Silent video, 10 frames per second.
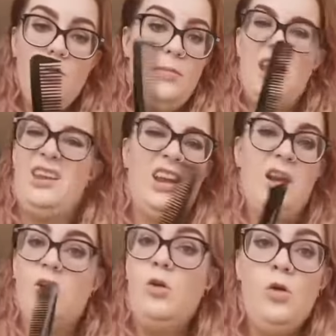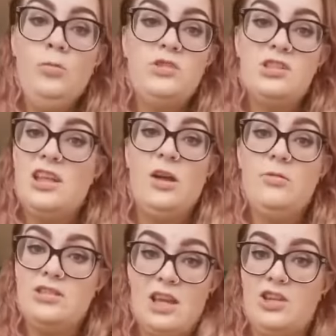any kind of comb, just to help
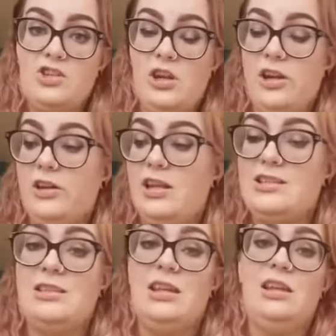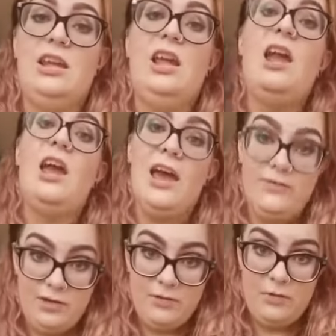you section your hair nice and neatly. If
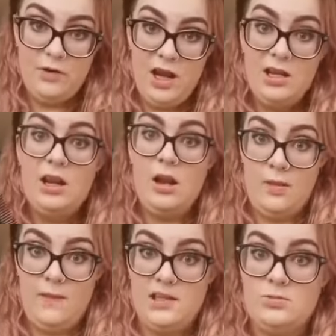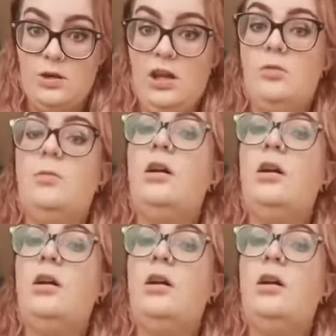you have a friend, this will help,